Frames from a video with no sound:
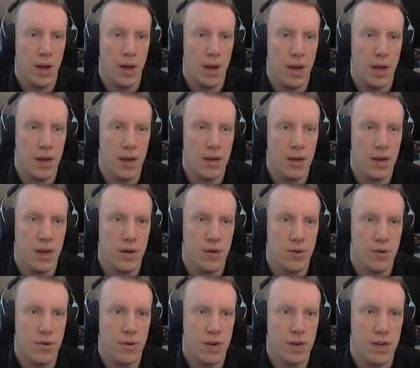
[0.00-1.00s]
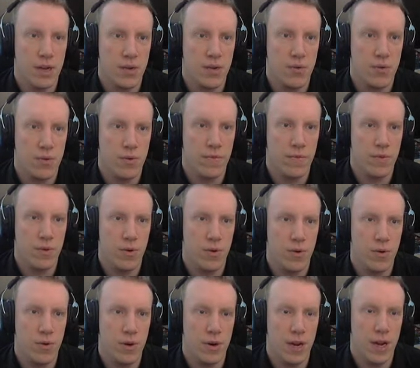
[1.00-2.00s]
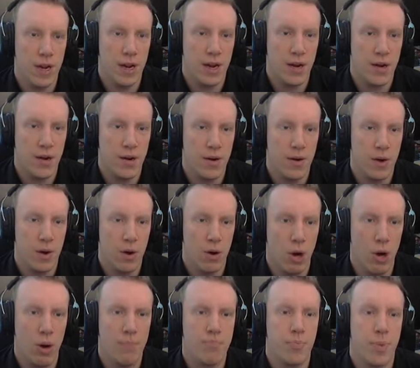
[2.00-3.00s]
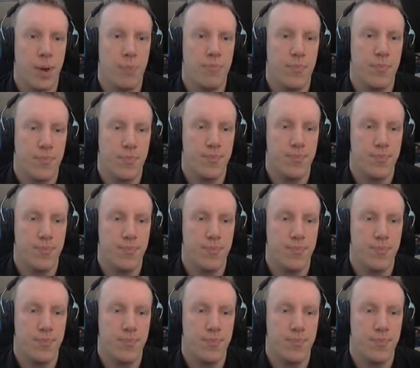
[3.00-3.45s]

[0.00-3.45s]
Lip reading: And now I can walk forward here. Oh, up!